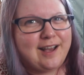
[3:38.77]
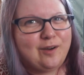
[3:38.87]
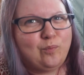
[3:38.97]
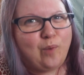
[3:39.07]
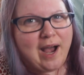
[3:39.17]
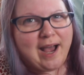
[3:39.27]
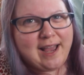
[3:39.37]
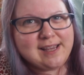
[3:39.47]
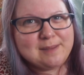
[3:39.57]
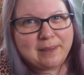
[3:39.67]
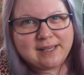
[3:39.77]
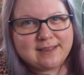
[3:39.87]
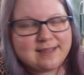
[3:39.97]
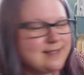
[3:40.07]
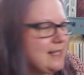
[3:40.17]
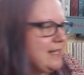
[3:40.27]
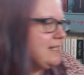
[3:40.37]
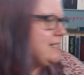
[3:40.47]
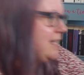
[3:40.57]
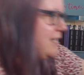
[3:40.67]
why make this
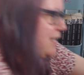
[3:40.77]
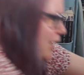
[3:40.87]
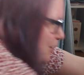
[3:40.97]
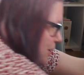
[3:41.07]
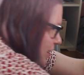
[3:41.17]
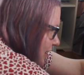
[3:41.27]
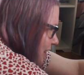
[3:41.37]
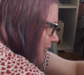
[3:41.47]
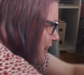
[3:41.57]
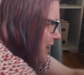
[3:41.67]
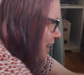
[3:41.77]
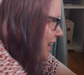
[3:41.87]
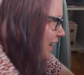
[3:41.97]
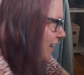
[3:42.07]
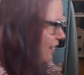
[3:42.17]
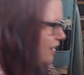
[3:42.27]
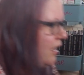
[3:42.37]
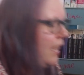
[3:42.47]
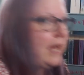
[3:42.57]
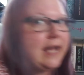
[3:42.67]
easy? So I
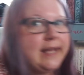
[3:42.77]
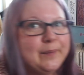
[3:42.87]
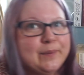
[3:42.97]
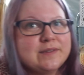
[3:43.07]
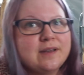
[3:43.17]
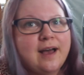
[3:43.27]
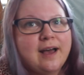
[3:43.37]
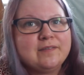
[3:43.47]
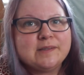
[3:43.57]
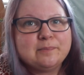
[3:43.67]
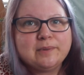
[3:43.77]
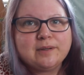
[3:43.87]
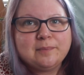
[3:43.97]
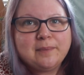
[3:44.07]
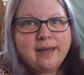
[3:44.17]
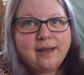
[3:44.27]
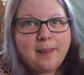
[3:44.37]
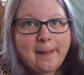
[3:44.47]
also have some book mail.